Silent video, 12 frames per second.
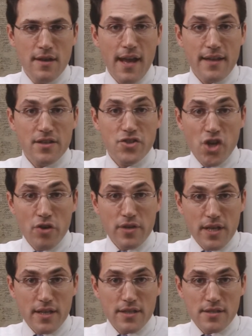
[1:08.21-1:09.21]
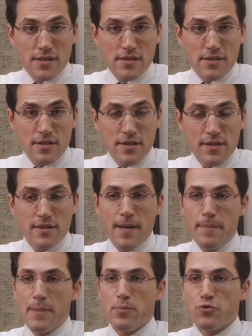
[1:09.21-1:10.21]
and the joke is
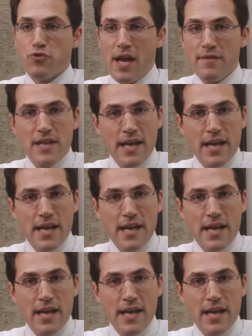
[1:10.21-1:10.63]
that people drive